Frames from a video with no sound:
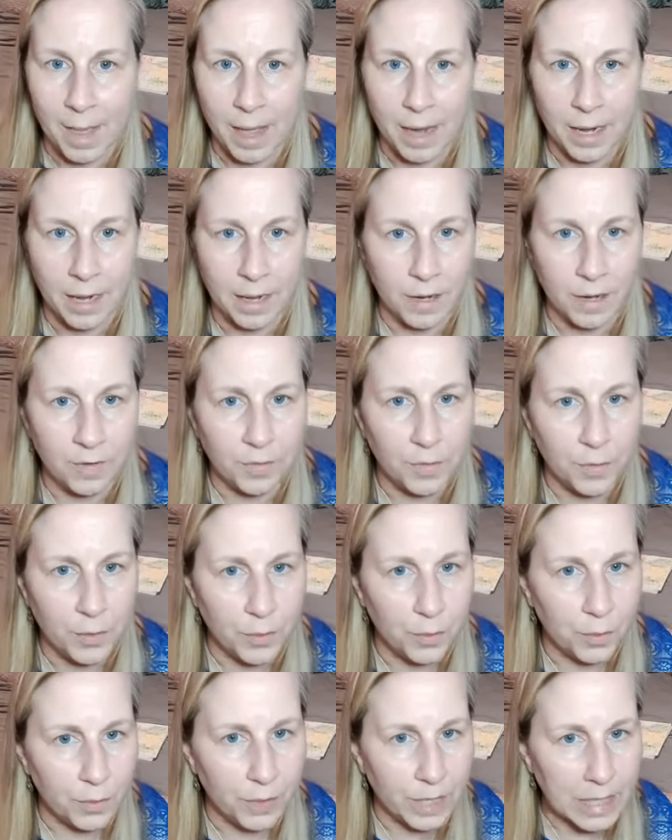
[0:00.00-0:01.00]
And if
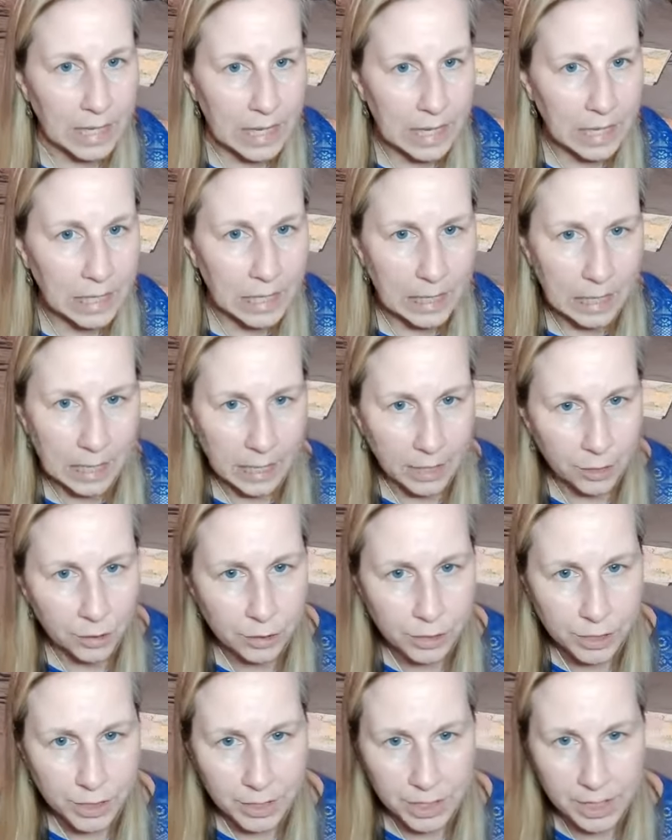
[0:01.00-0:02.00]
you need an
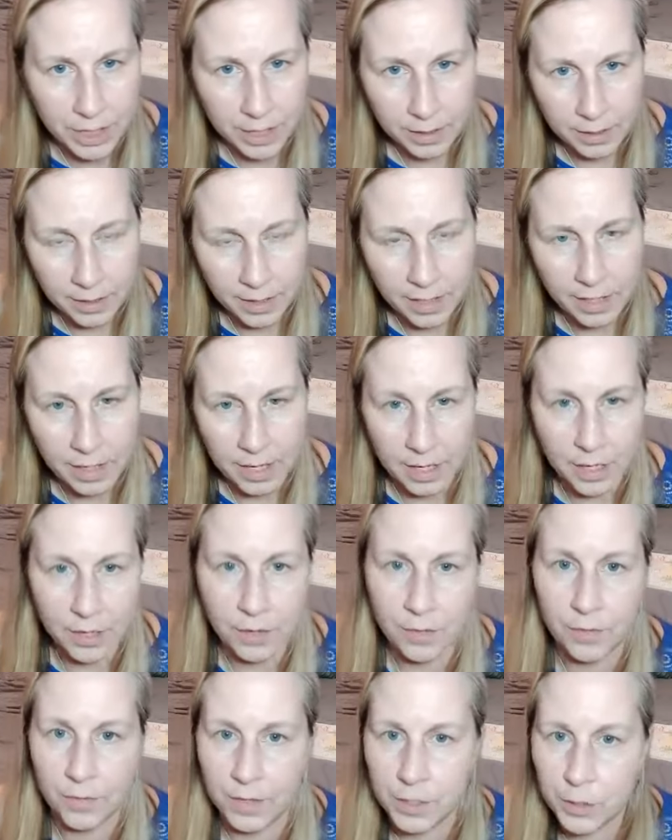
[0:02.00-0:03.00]
energy healing, an
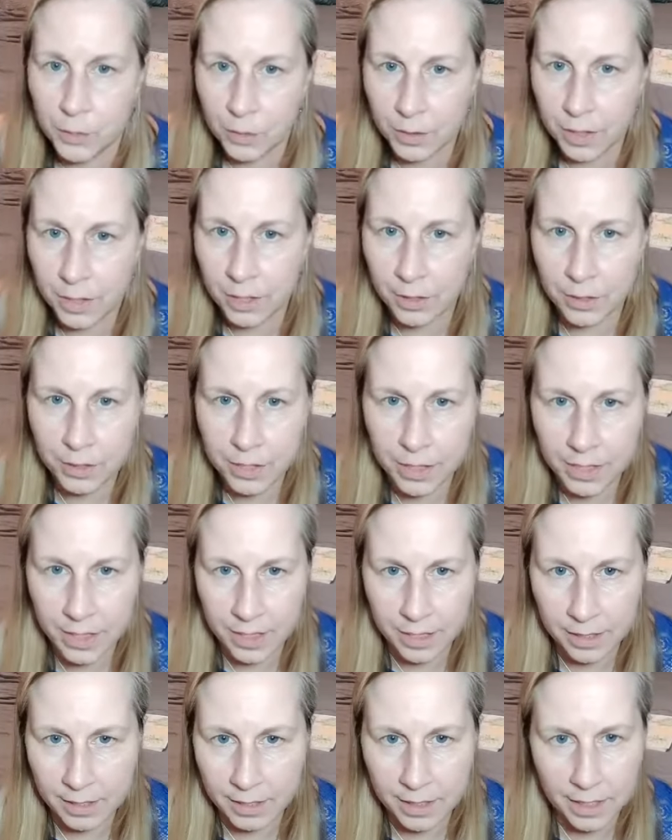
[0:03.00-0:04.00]
individual energy
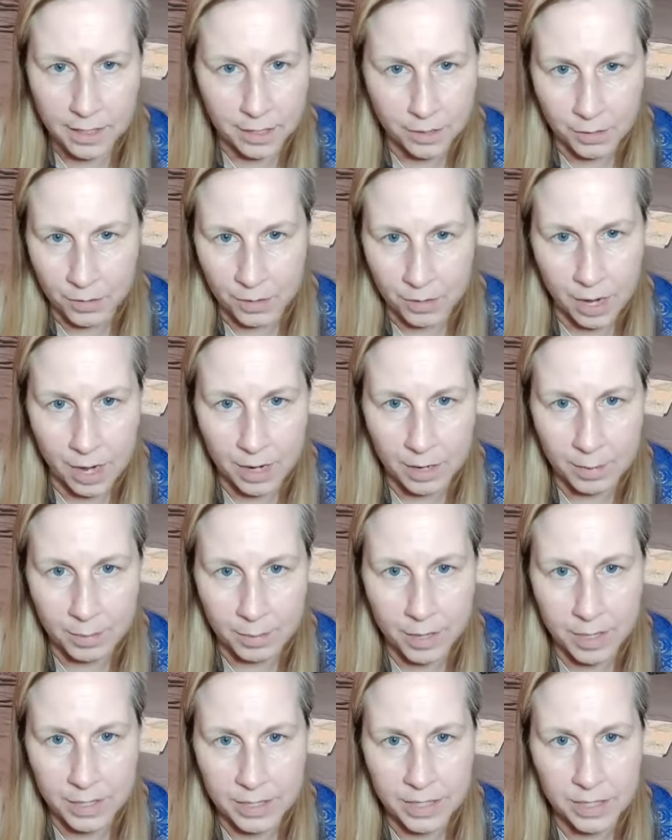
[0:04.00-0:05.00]
healing, and you're not a
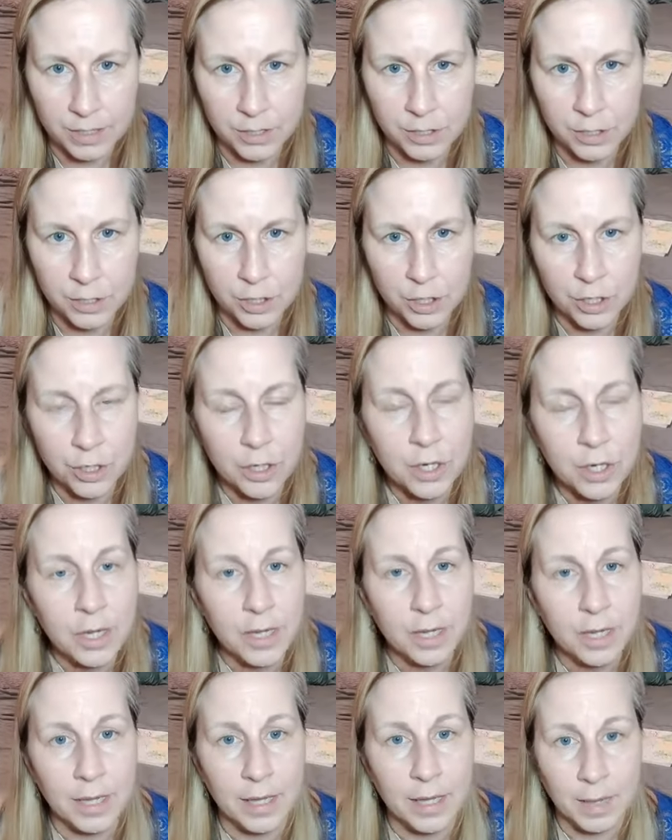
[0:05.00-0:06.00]
practitioner,
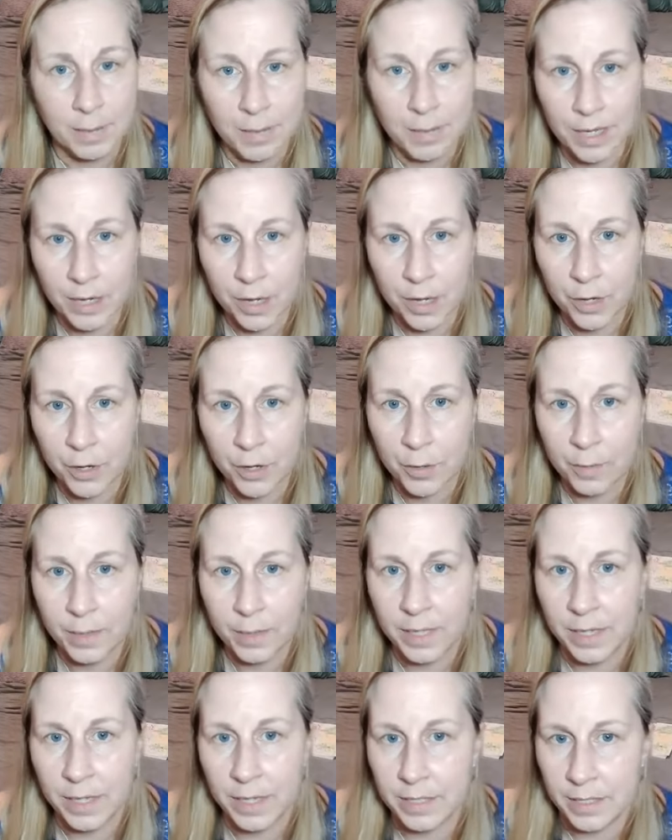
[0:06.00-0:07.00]
let me know,
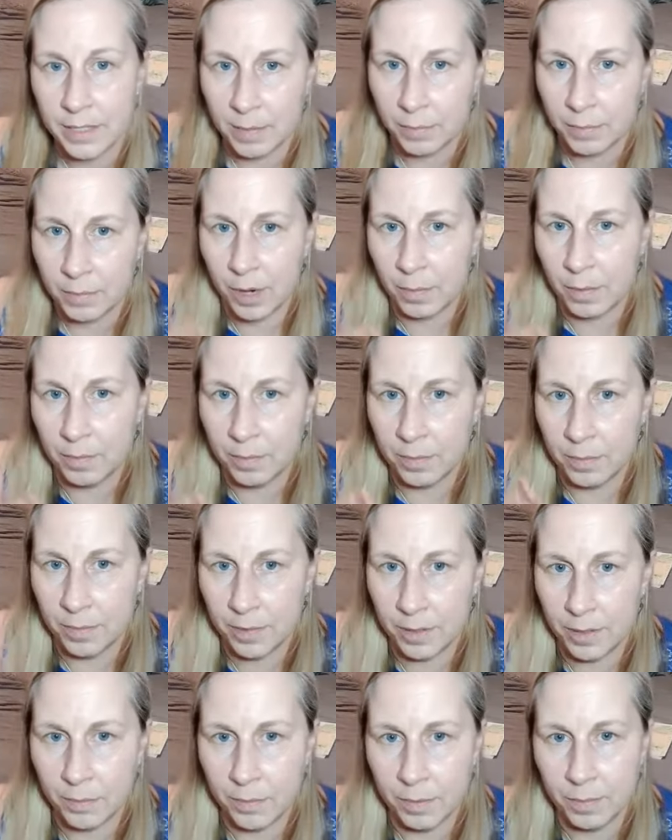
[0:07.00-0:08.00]
because I
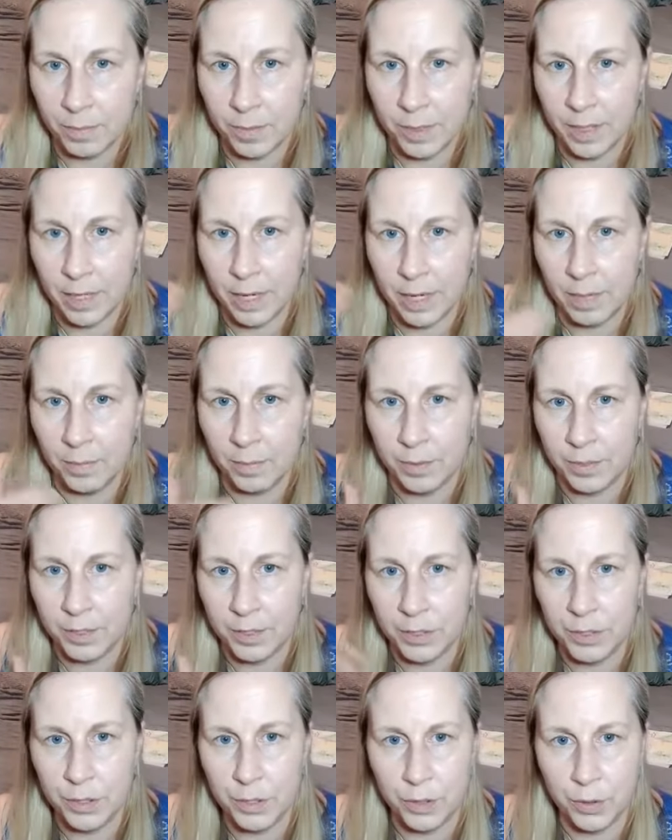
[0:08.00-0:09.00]
probably would be able
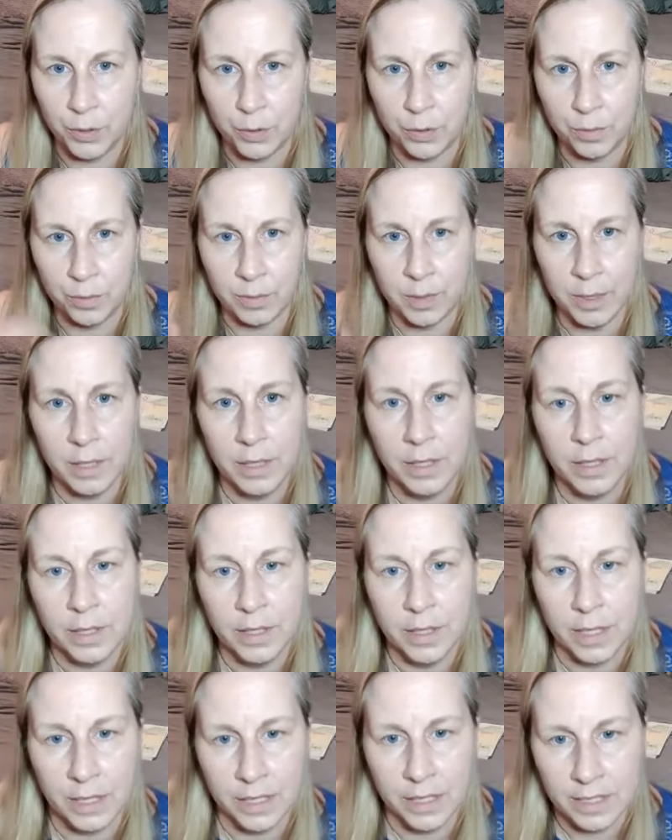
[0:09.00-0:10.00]
to do
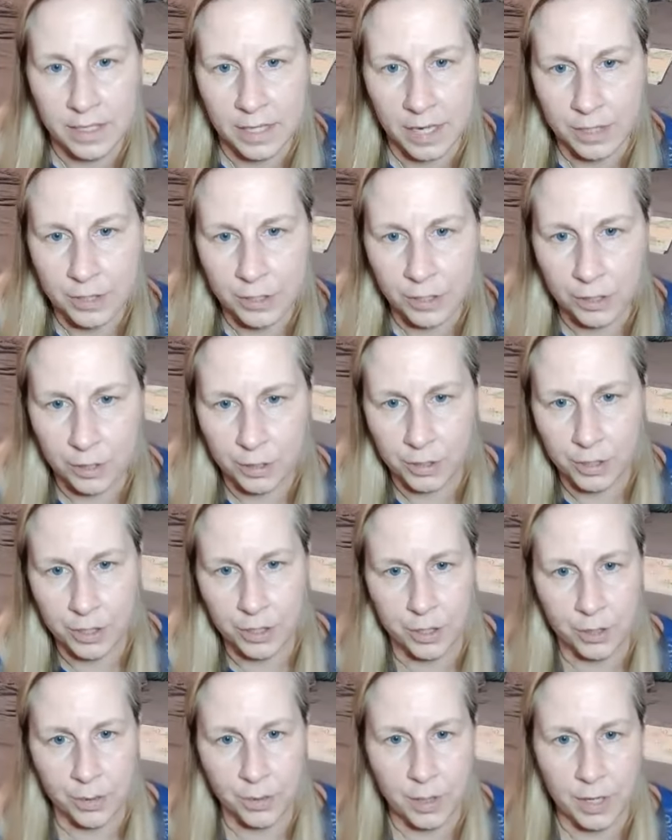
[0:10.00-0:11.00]
a session or
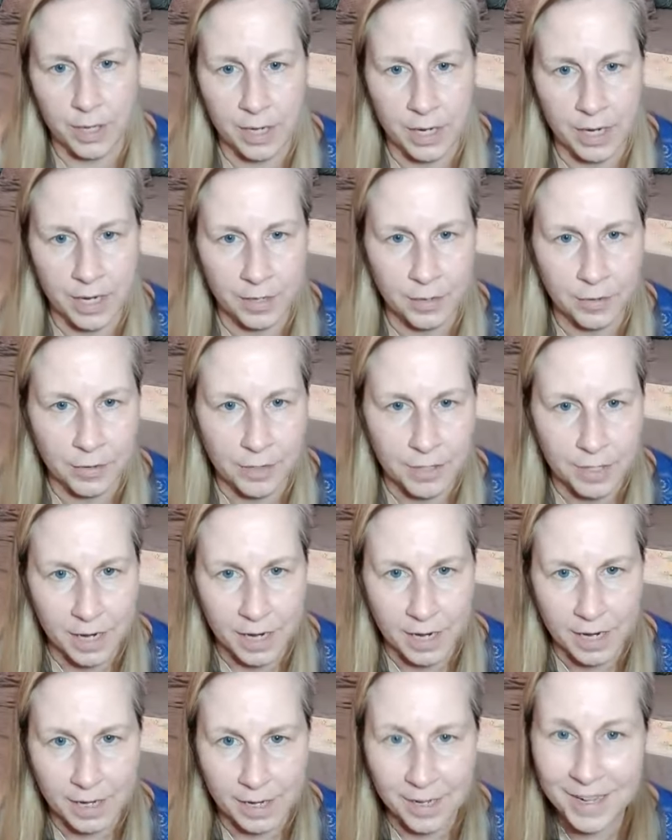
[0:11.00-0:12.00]
two on either
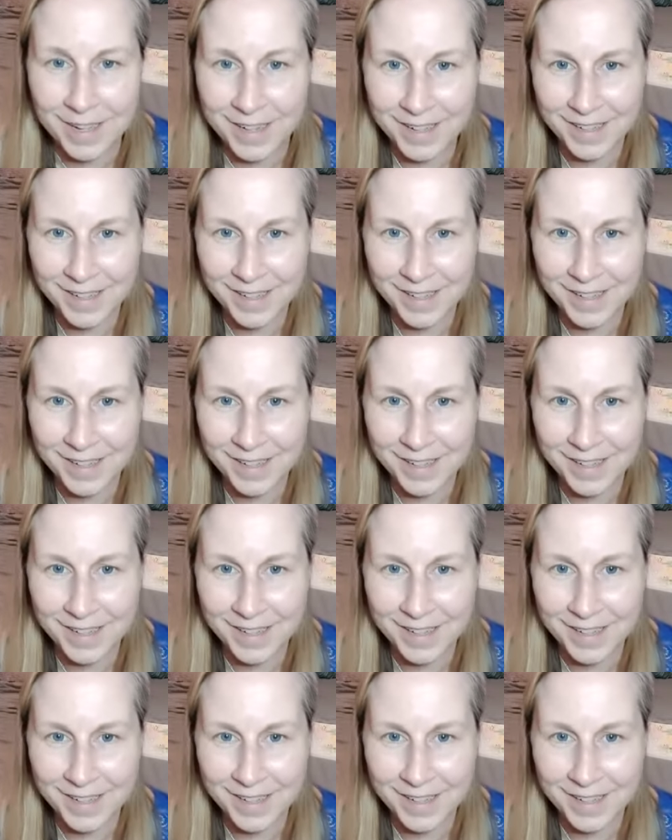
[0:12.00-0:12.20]
side,